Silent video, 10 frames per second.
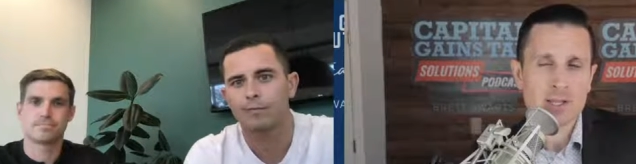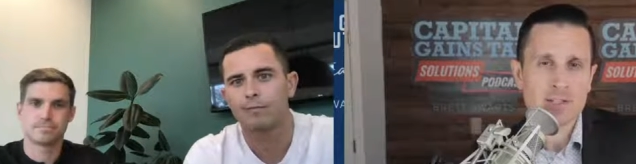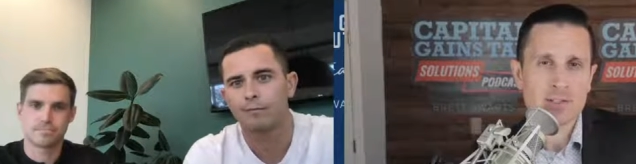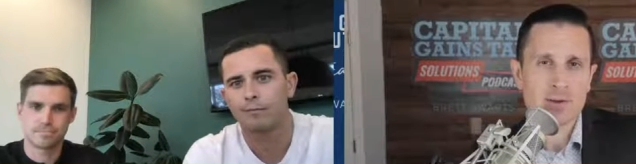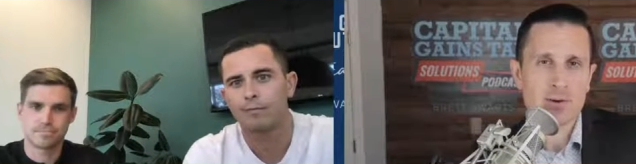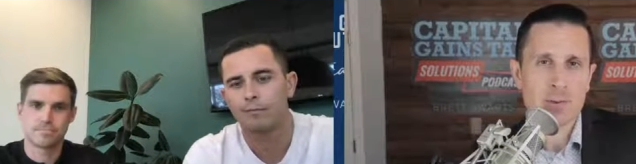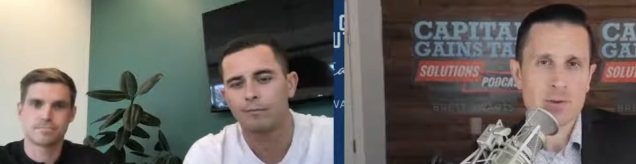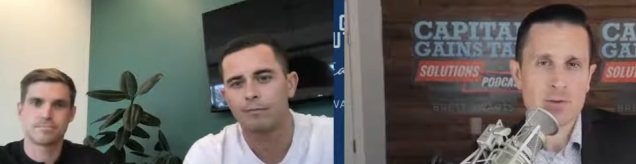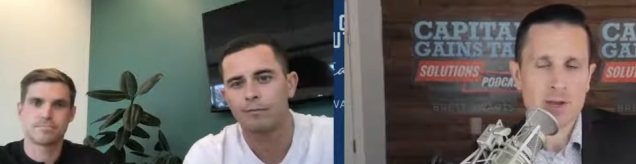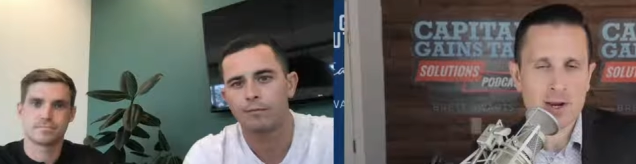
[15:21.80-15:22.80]
Speaker 1: So, I
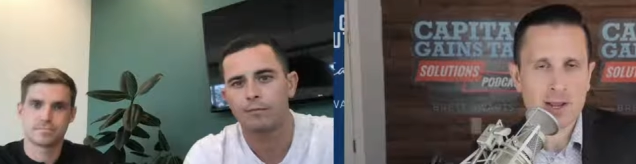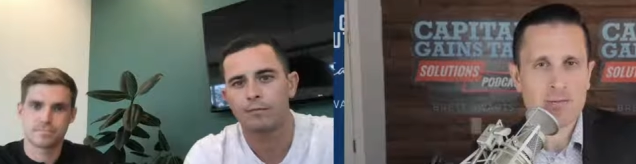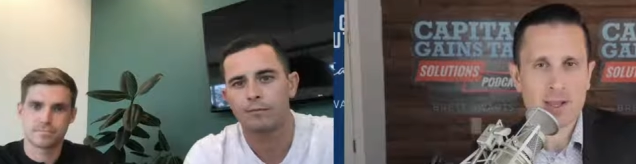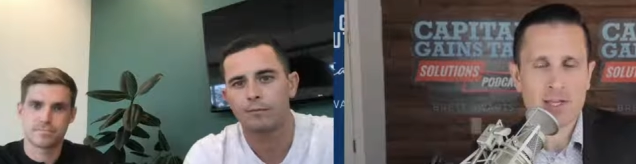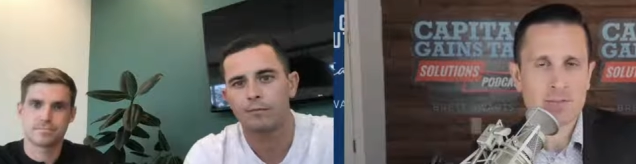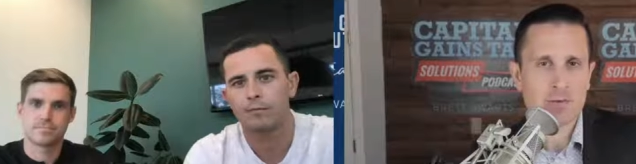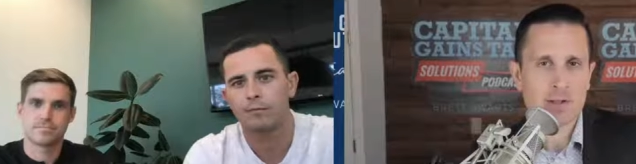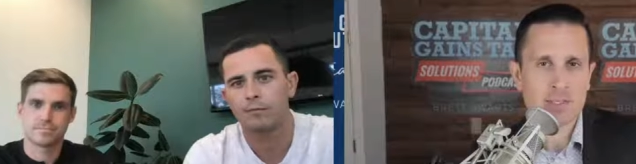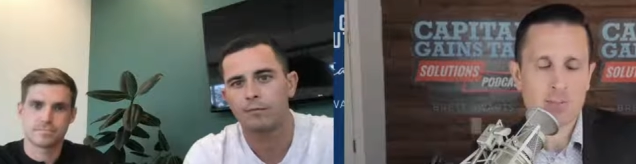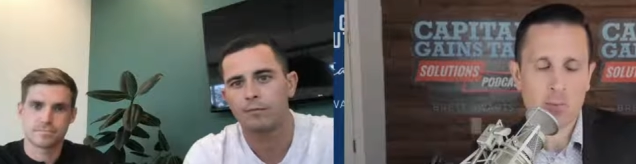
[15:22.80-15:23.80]
mean, you got to have cash flow.
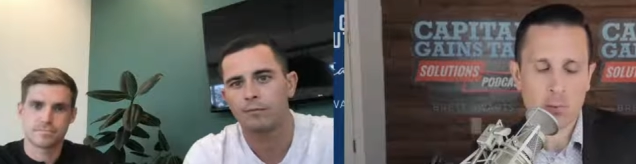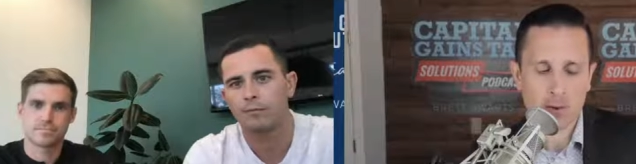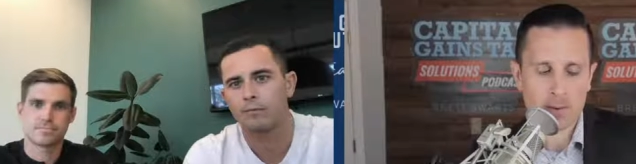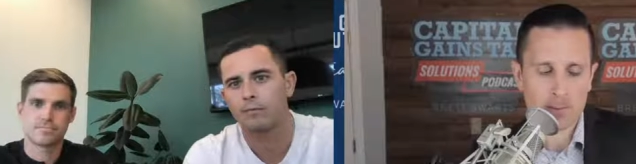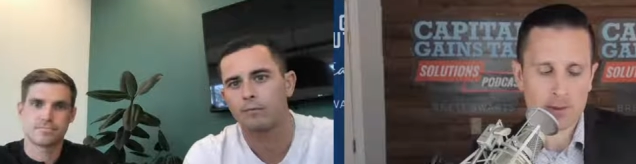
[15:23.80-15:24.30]
That's important.